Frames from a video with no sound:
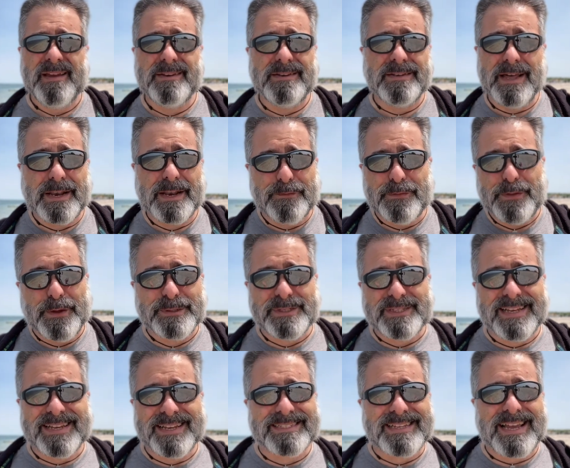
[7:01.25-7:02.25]
None of those
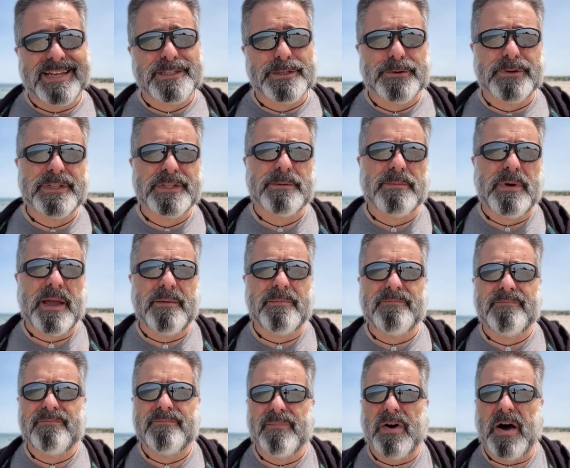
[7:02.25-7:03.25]
things enter into my
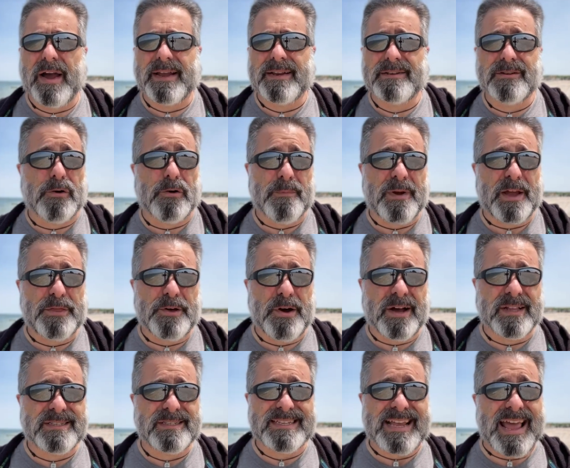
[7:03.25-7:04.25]
mind or my
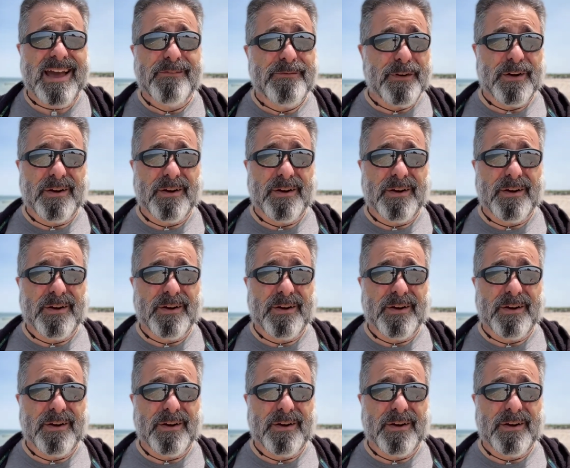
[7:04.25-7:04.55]
thoughts ever